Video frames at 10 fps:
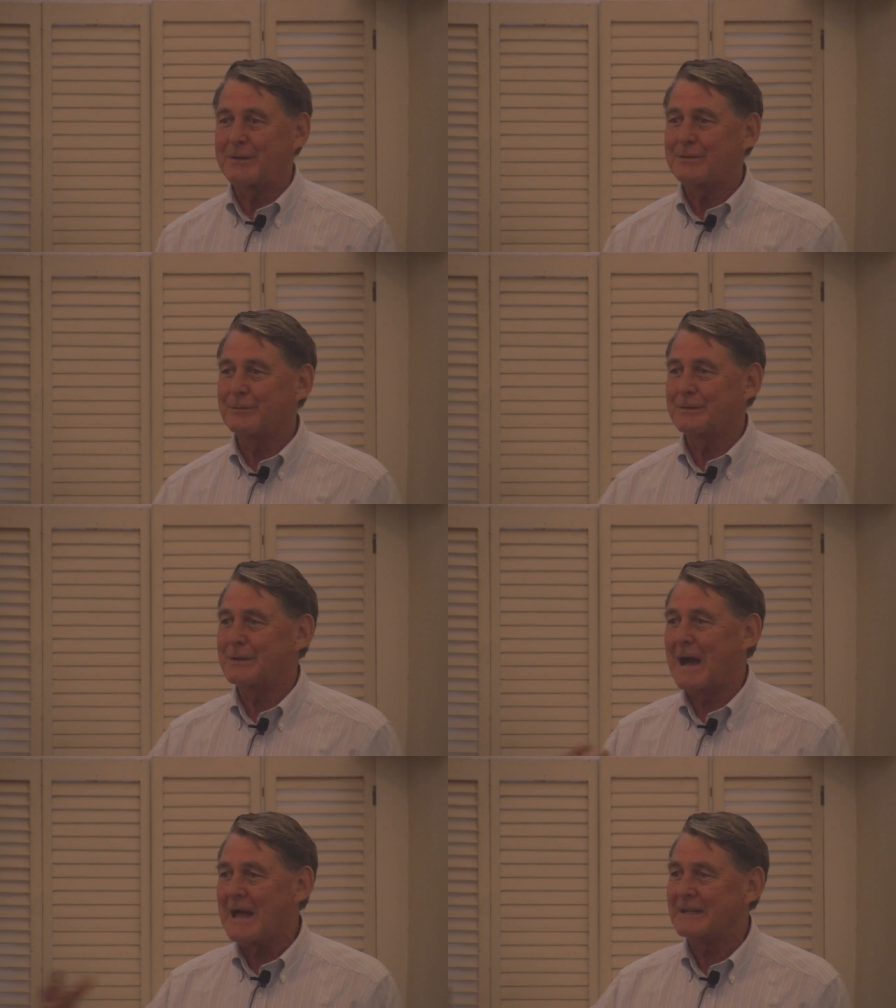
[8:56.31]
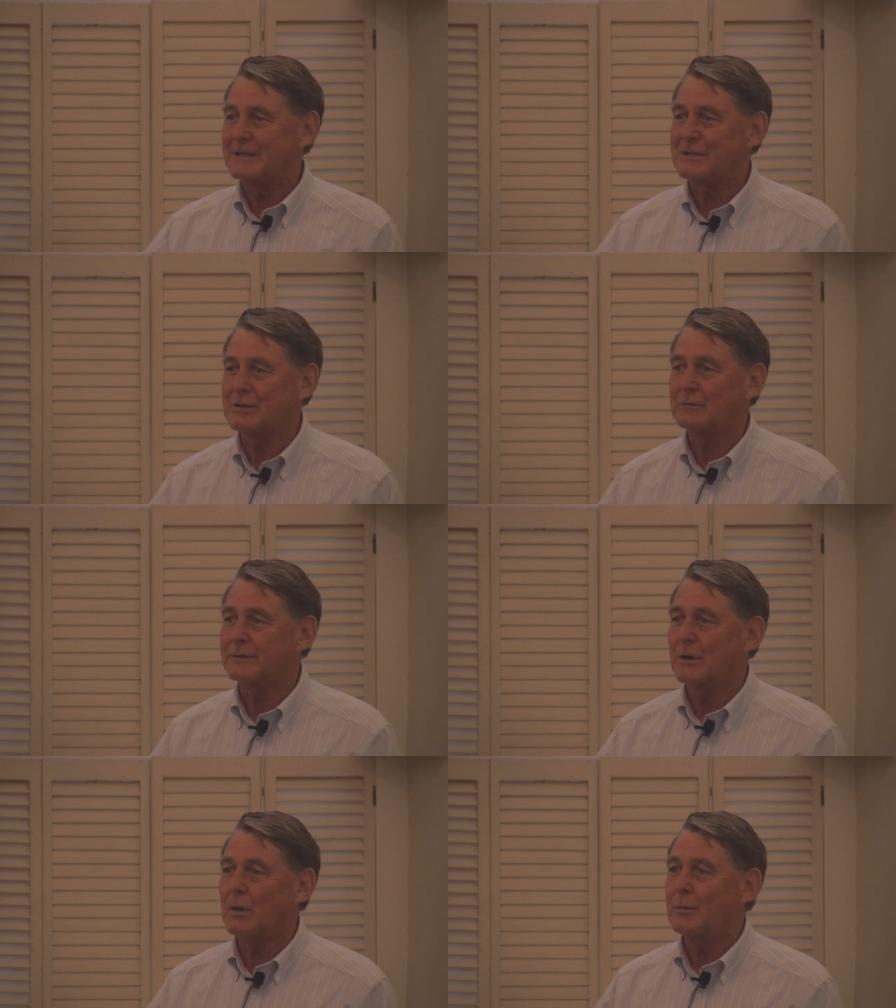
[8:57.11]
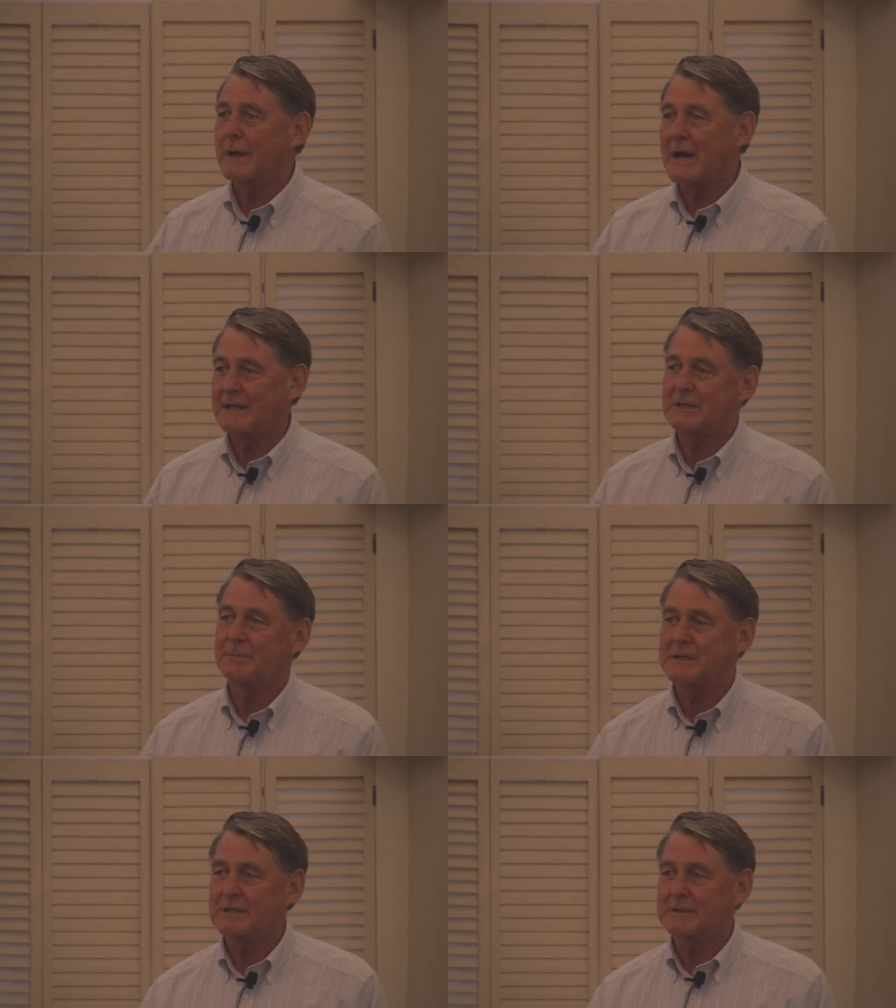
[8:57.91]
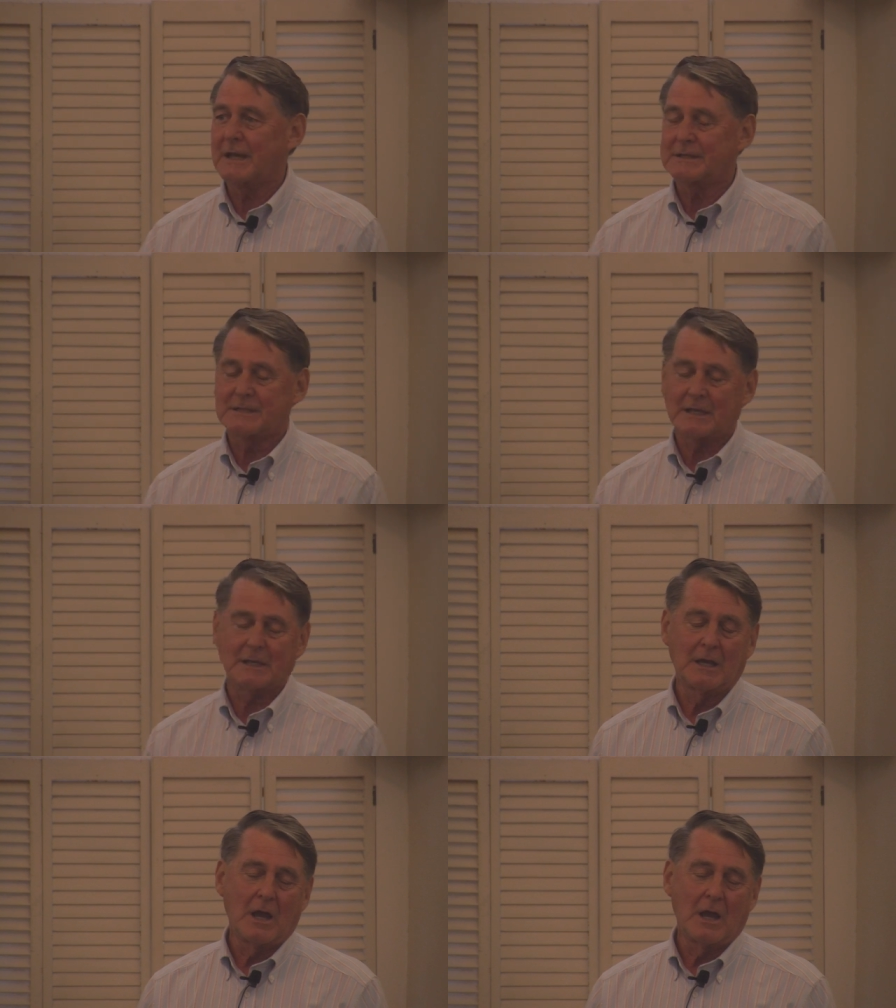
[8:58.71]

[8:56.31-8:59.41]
We, we can't let these children children go. We can't let them be that sick.